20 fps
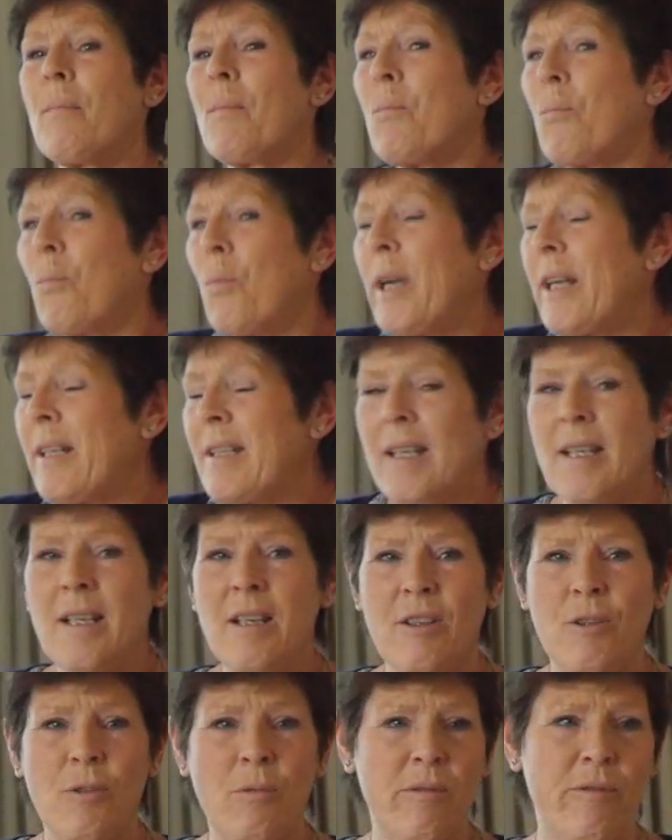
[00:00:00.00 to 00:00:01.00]
Where's he
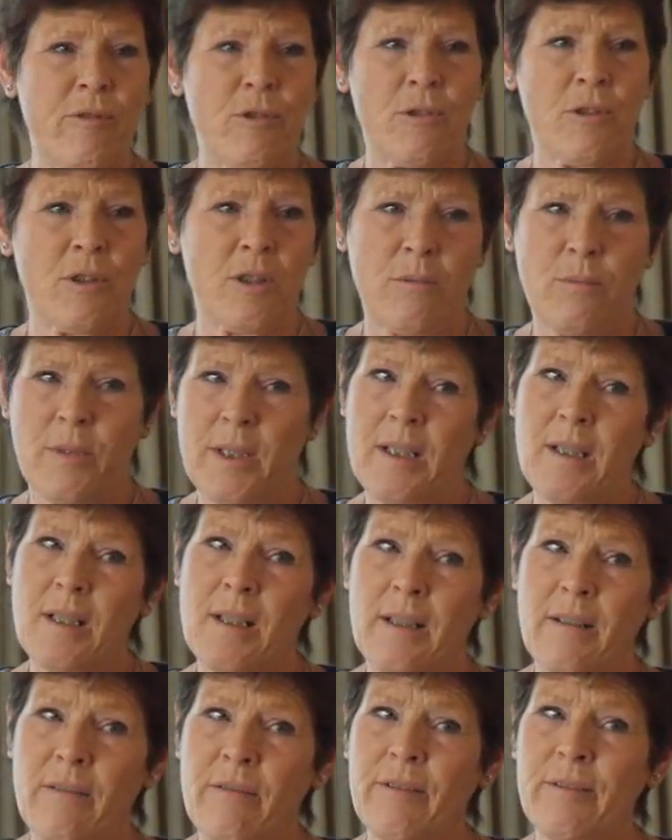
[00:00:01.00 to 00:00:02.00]
going to afford somewhere to
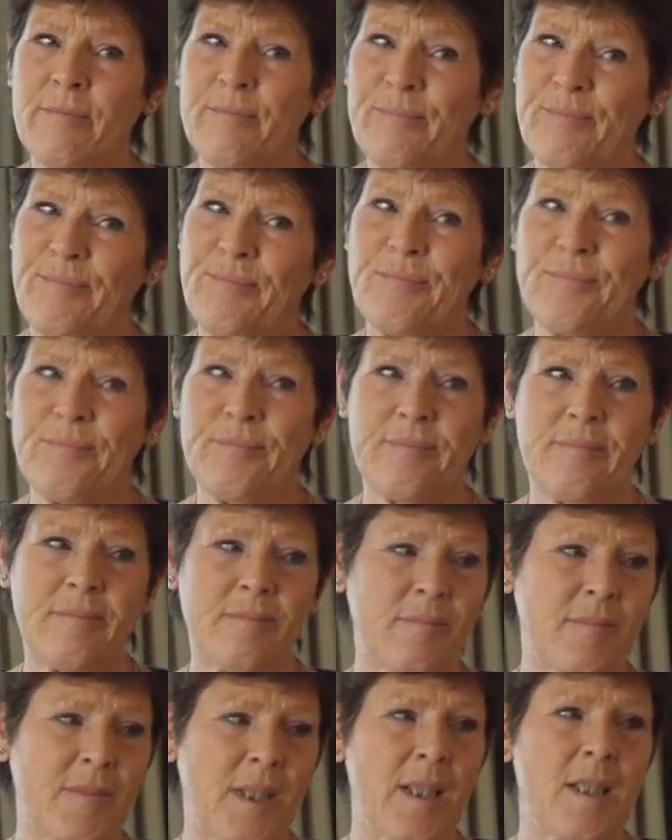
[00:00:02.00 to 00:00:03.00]
live?
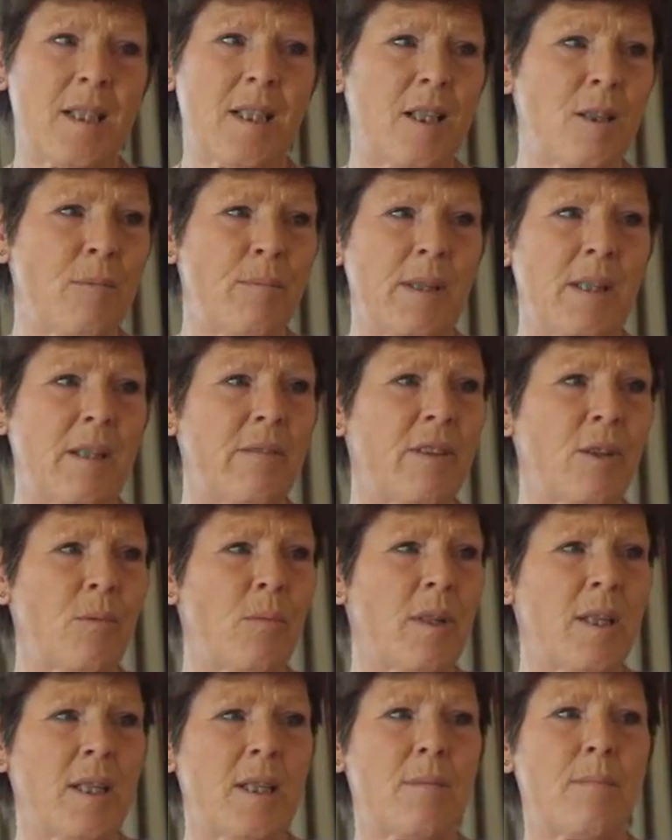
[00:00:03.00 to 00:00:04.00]
He's going to be living
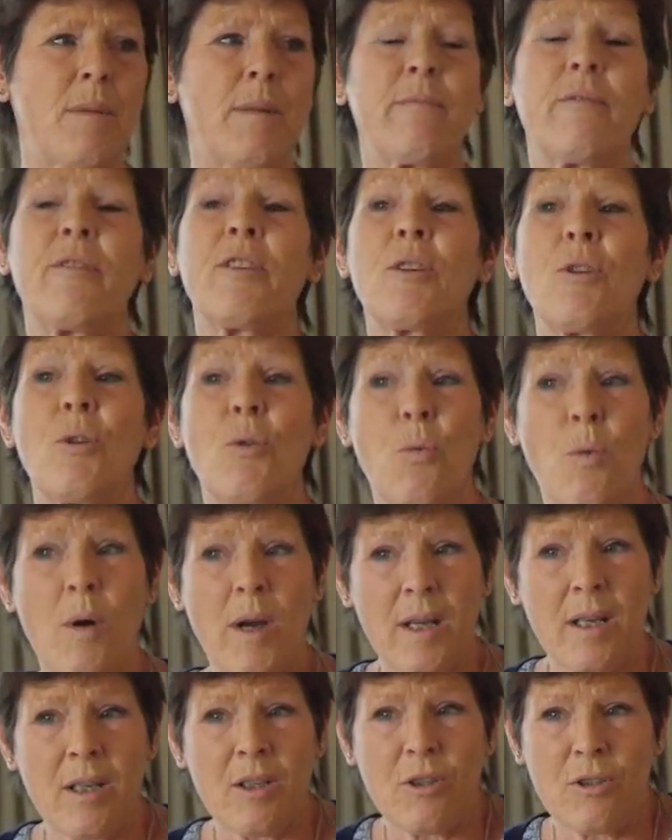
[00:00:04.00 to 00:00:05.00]
with his mum for
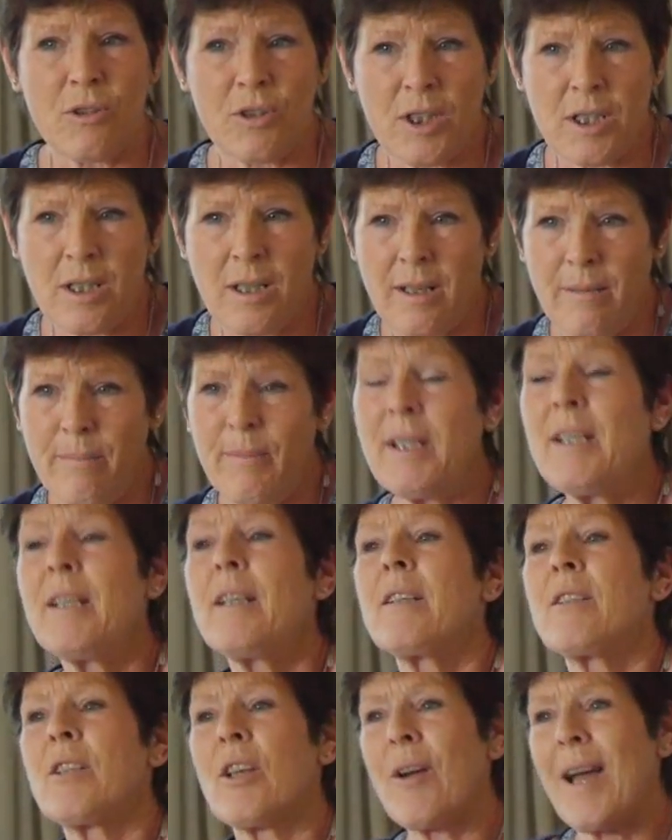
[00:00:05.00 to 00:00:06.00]
quite a long time.
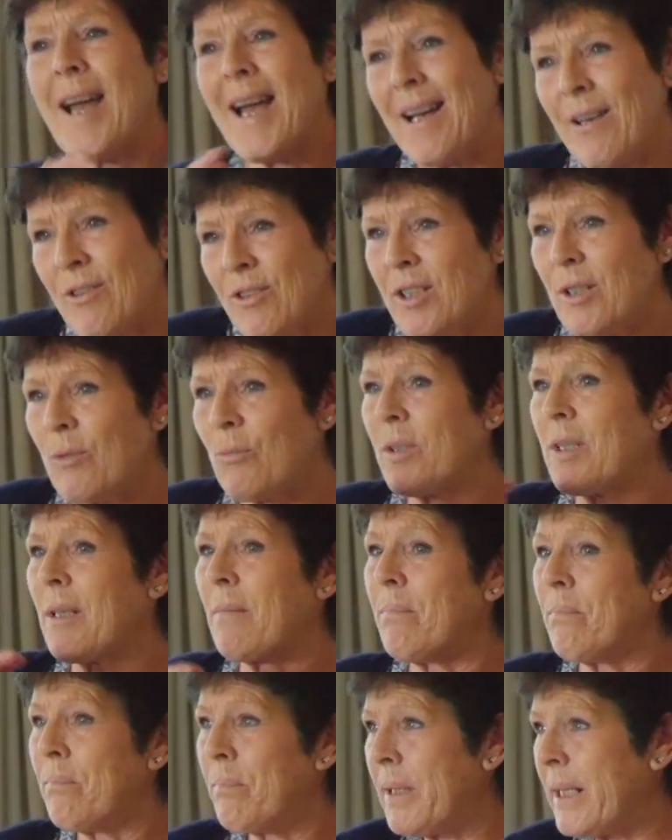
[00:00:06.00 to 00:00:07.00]
So housing was a
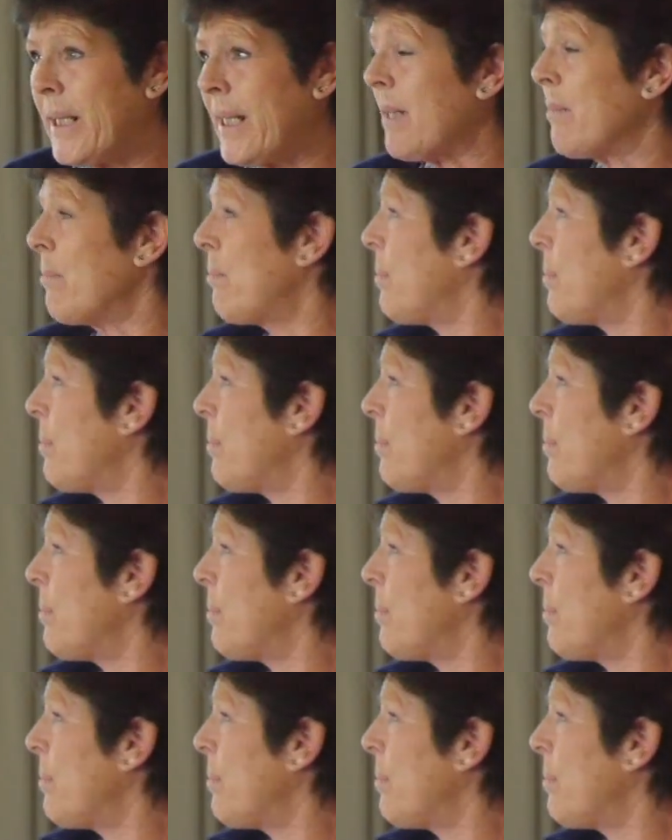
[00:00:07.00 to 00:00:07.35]
big,